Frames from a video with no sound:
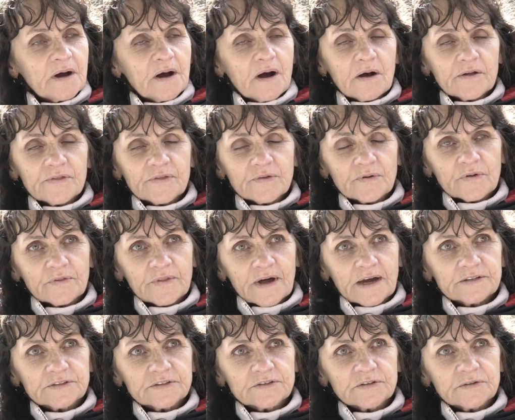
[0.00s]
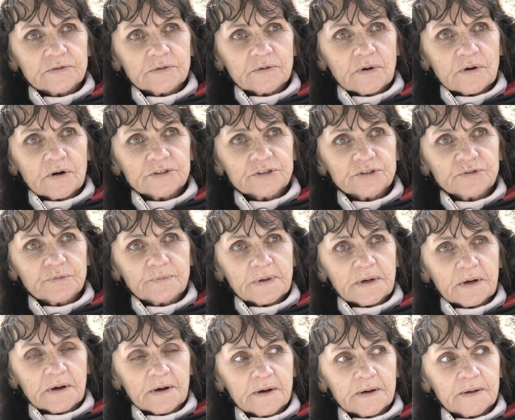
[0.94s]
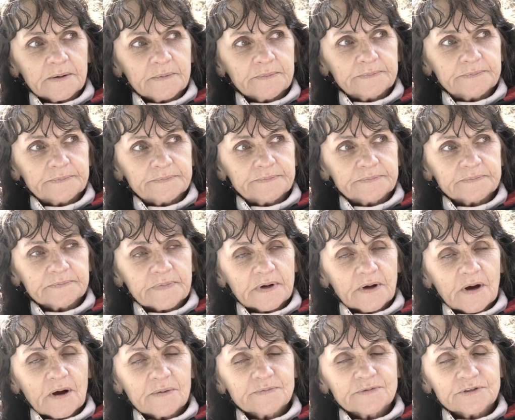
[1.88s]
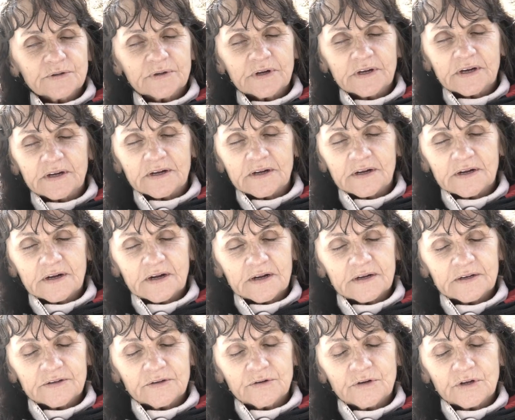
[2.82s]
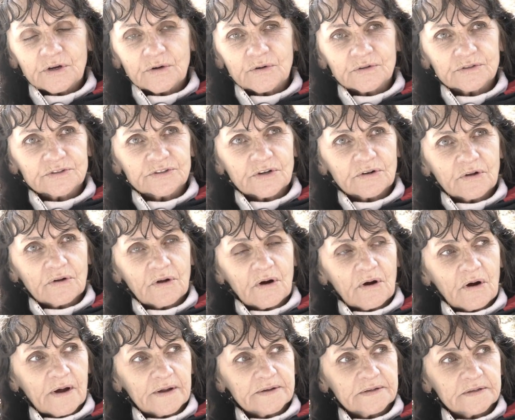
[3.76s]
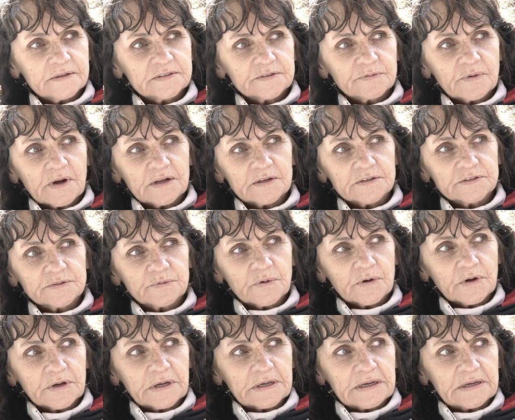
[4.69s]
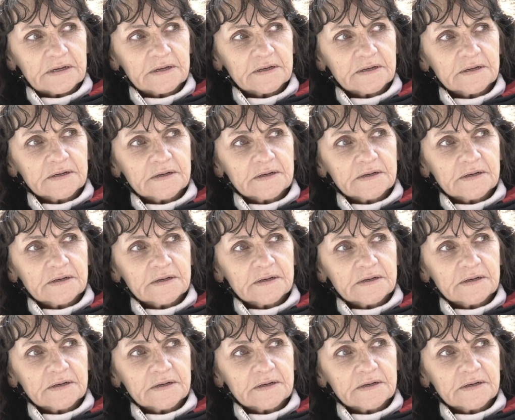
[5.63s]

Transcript: I thought that too. I should be home. I'm doing a uni course online as well as working.